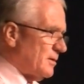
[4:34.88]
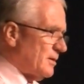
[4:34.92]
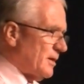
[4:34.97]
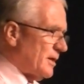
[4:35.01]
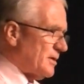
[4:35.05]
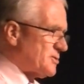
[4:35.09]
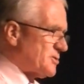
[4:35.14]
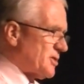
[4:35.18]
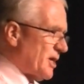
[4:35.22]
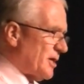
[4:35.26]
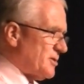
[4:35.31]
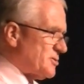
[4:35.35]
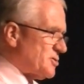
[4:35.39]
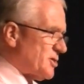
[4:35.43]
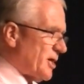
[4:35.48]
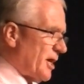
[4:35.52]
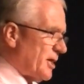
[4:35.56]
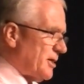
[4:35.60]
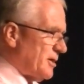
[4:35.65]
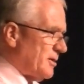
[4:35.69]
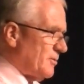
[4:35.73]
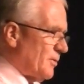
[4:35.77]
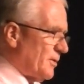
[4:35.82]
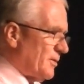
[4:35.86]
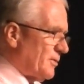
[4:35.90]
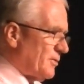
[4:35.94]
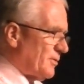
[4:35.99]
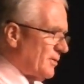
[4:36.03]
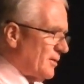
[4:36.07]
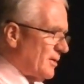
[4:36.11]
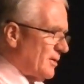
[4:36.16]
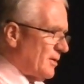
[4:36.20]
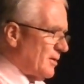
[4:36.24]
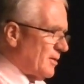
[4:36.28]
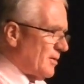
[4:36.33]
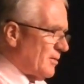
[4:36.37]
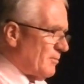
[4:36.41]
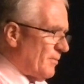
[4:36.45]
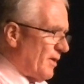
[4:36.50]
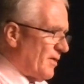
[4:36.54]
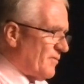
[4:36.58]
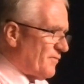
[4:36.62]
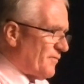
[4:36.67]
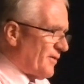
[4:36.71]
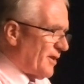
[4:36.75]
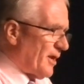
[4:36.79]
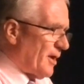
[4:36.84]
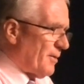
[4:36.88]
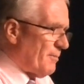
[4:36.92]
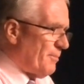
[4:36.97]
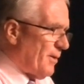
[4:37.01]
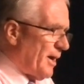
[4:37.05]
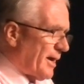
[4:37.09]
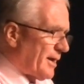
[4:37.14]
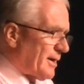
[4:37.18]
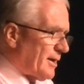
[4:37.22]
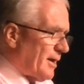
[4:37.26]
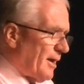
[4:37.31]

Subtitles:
associating with my fellow bike